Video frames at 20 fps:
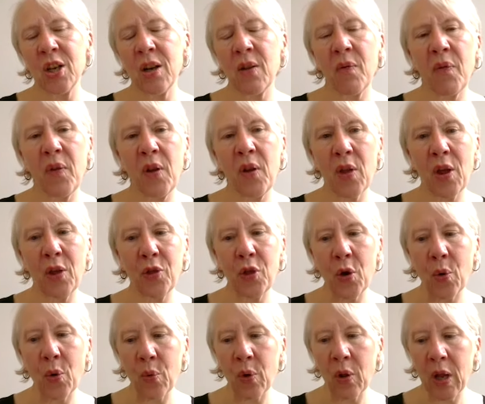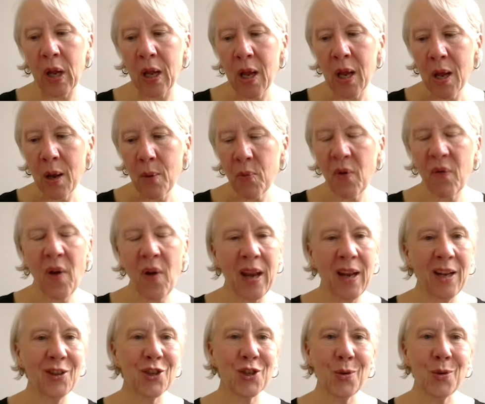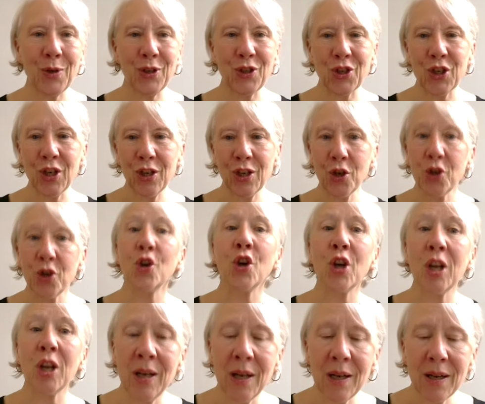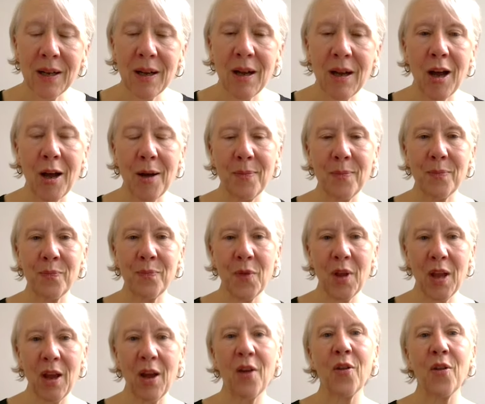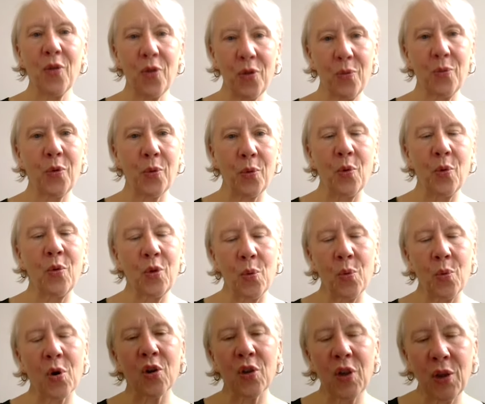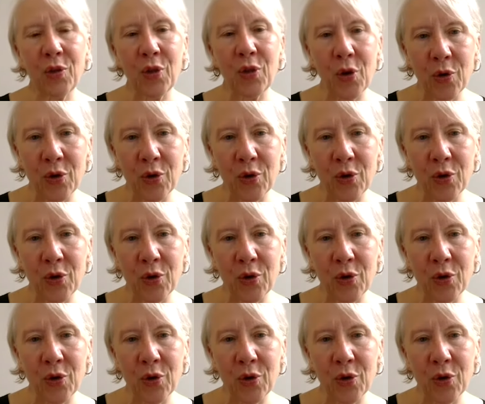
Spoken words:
and feel that they're really providing so much good through the work that they're